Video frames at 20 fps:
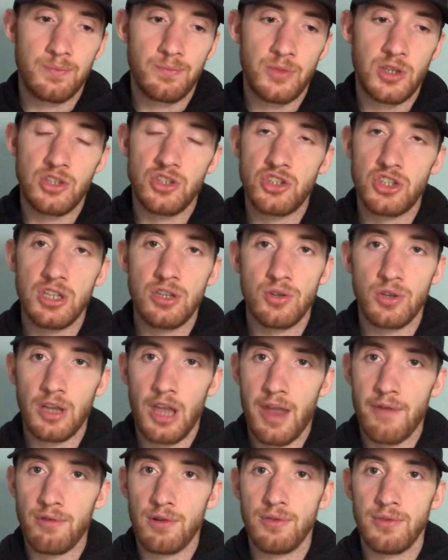Considering
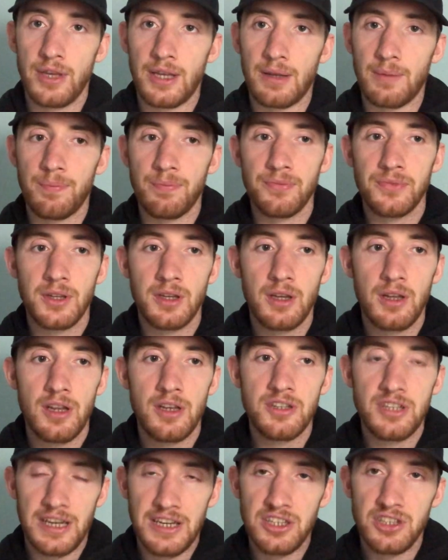everything,
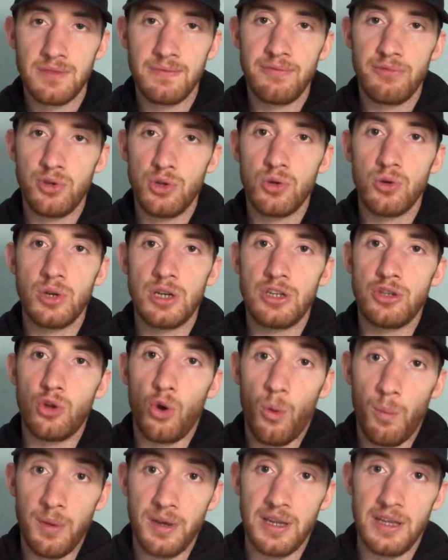Tyson Fury
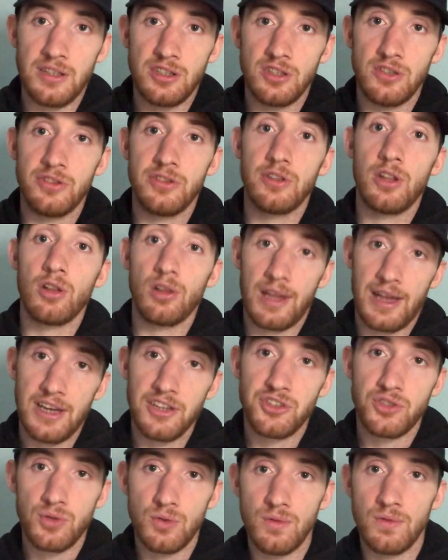dominated the
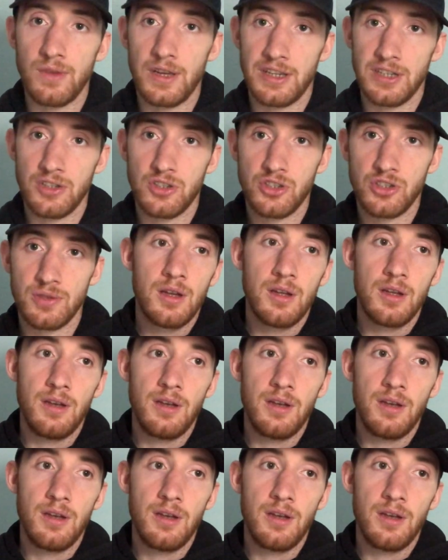last two fights.